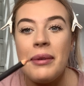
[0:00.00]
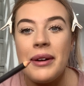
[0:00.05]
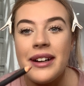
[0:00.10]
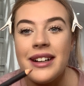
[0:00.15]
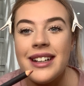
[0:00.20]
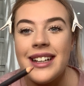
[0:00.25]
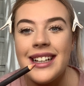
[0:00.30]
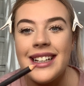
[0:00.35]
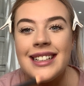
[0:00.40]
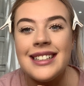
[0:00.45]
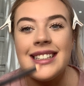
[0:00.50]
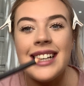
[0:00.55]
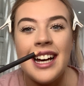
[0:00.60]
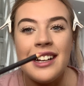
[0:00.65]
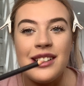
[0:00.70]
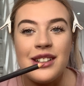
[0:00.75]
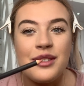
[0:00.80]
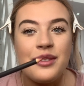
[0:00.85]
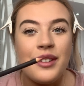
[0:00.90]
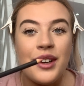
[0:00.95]
because I
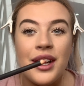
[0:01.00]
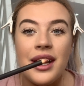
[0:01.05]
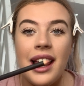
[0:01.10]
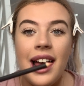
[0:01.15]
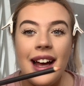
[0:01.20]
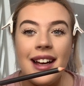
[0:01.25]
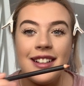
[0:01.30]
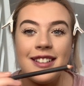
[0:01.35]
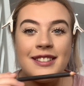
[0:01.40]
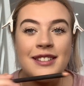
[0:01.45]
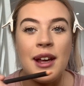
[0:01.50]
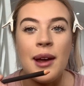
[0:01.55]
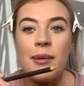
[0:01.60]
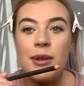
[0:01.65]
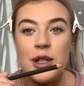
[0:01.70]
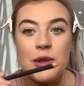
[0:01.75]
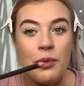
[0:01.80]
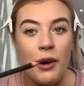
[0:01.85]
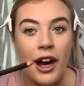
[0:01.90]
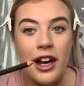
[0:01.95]
just feel like it's so
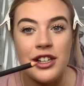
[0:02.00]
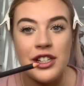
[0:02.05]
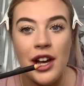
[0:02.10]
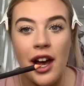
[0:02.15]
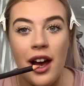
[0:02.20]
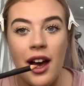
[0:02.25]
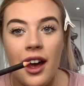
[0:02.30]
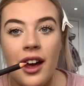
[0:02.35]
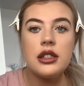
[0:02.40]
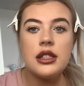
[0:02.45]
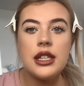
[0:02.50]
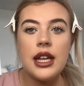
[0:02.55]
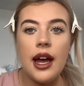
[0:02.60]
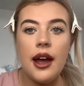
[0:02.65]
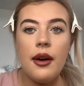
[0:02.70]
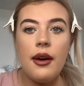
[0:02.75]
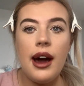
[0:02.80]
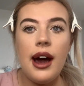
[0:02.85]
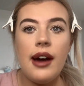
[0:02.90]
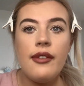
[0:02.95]
much pressure. So
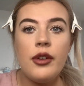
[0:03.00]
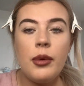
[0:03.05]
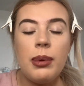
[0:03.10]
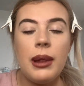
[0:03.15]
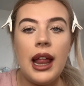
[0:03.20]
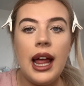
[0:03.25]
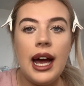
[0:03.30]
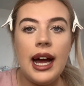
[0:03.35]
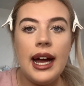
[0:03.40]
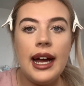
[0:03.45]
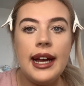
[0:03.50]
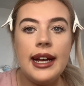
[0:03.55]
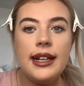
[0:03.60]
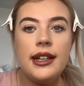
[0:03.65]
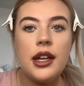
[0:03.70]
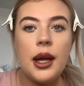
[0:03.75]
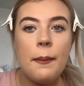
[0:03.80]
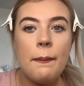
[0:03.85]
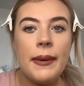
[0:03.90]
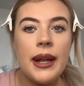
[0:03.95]
I've
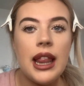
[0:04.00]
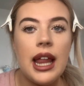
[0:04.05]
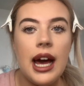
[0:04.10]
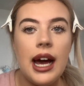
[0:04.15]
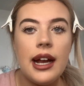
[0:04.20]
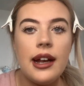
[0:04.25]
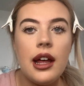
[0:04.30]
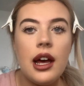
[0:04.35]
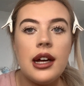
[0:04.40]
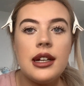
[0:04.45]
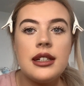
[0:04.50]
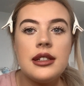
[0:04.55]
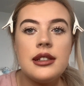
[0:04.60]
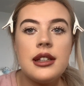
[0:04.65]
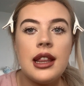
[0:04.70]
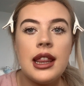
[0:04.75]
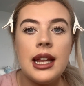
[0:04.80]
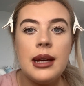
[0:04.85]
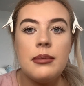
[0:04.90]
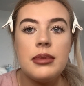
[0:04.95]
applied my liner and
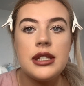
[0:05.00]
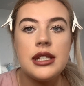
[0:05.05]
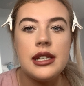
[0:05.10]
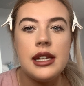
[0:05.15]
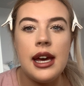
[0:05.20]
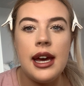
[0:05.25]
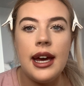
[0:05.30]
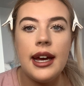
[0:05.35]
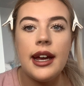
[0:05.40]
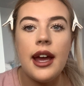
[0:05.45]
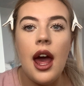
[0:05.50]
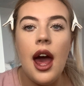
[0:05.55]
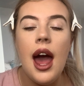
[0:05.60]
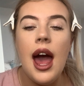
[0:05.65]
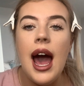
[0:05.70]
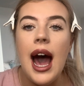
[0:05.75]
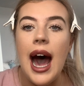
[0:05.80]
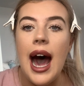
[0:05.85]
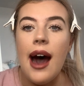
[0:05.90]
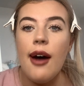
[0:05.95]
lipstick.
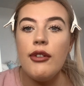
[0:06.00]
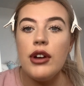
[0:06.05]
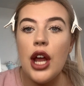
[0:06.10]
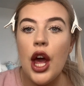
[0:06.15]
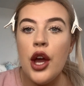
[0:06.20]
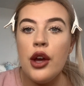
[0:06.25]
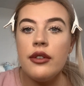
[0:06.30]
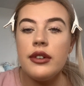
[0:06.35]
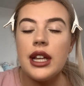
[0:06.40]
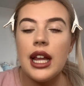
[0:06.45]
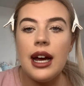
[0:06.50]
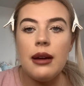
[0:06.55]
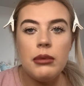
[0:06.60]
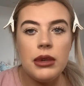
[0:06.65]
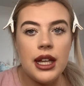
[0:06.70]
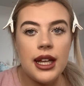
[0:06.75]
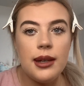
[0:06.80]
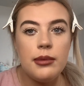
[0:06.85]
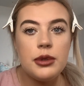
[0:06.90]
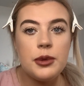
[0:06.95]
I haven't overlined my
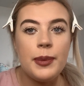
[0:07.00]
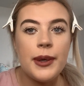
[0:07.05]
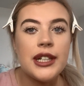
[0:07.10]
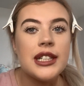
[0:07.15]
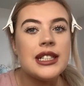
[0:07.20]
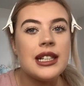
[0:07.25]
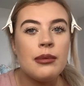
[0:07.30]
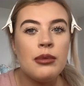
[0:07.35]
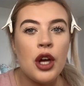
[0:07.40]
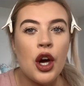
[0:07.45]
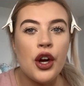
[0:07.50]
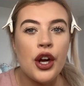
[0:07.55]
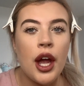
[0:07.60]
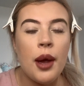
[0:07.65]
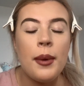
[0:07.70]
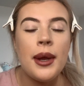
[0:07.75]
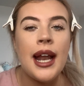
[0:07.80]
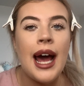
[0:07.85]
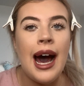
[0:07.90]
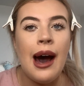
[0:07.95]
lips because I'm not
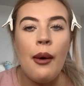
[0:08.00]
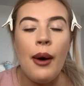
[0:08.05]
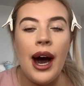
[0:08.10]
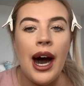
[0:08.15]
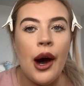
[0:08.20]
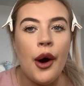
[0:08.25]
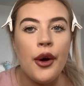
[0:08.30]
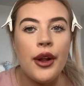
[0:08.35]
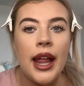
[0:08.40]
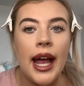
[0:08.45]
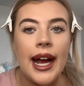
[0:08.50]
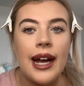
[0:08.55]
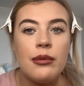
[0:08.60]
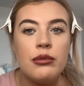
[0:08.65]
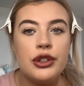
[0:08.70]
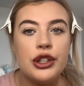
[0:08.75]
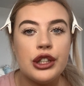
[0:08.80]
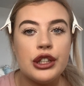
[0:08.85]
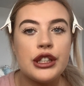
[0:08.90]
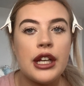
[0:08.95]
going out, like
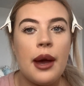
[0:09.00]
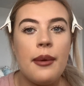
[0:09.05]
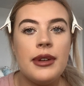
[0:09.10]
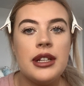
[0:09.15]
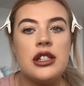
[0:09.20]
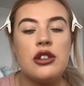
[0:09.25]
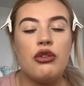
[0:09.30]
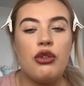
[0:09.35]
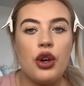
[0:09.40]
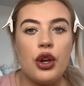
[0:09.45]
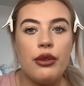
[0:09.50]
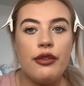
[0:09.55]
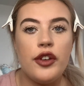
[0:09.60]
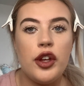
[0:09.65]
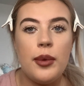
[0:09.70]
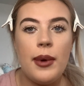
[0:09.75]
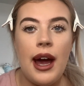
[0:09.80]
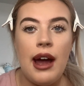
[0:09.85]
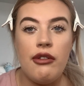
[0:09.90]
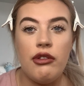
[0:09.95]
I'm just going to run a
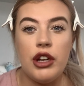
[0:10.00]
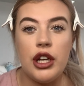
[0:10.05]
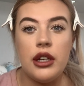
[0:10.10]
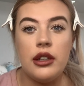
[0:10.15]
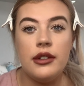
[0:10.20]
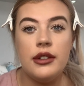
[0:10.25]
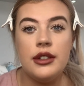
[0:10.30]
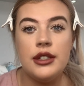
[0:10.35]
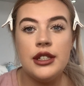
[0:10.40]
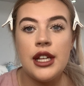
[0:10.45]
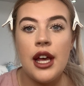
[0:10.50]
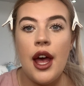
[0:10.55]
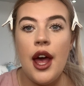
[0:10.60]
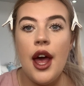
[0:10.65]
few errands.